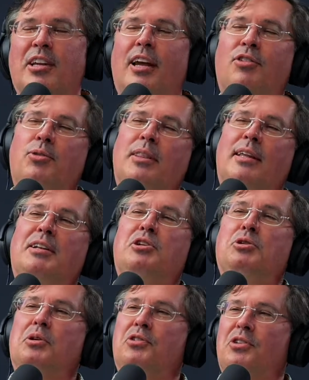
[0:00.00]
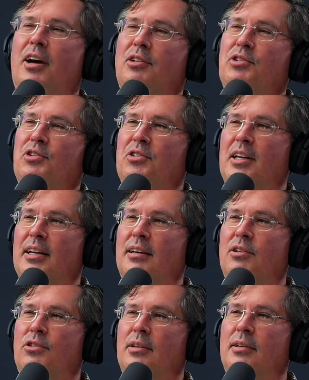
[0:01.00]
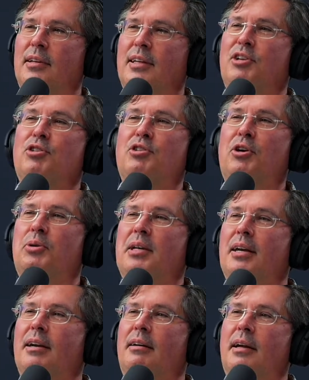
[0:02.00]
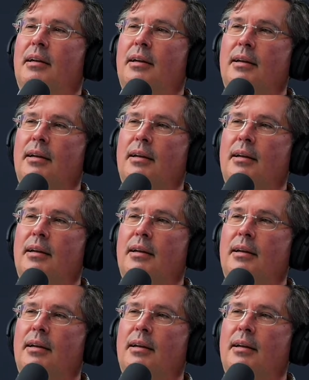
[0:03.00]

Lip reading: guess what the newest toxicity is? You'll know when you hear it.